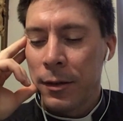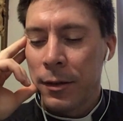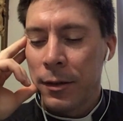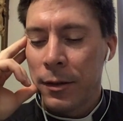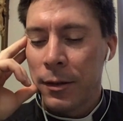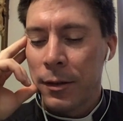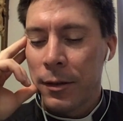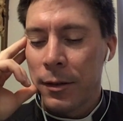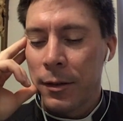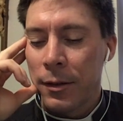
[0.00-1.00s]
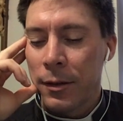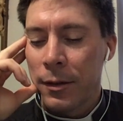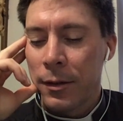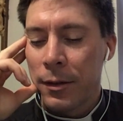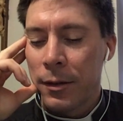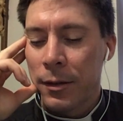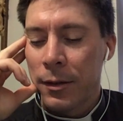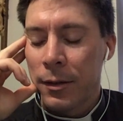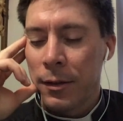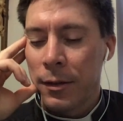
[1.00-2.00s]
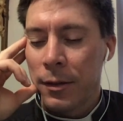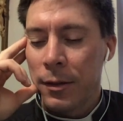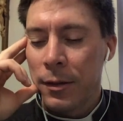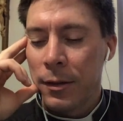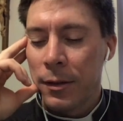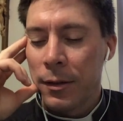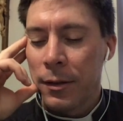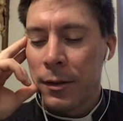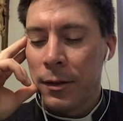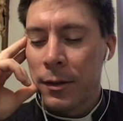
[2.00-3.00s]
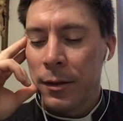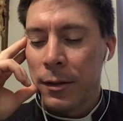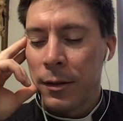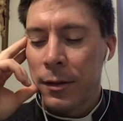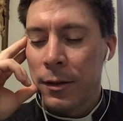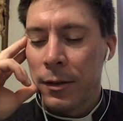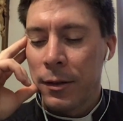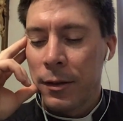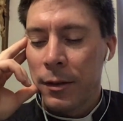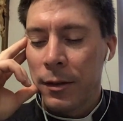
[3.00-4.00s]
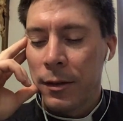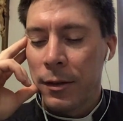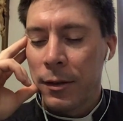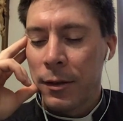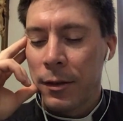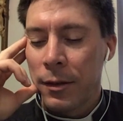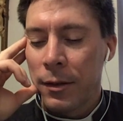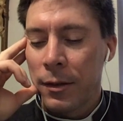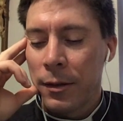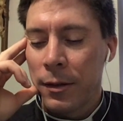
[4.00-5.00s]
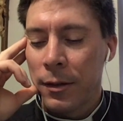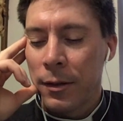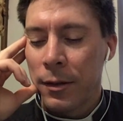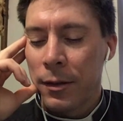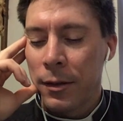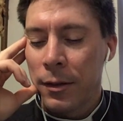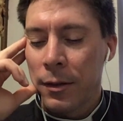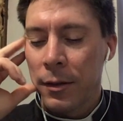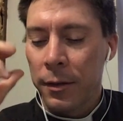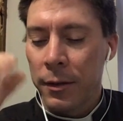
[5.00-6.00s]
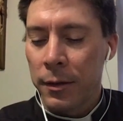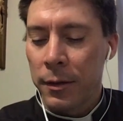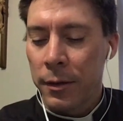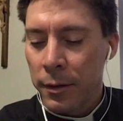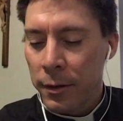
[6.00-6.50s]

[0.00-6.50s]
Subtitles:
(not speaking)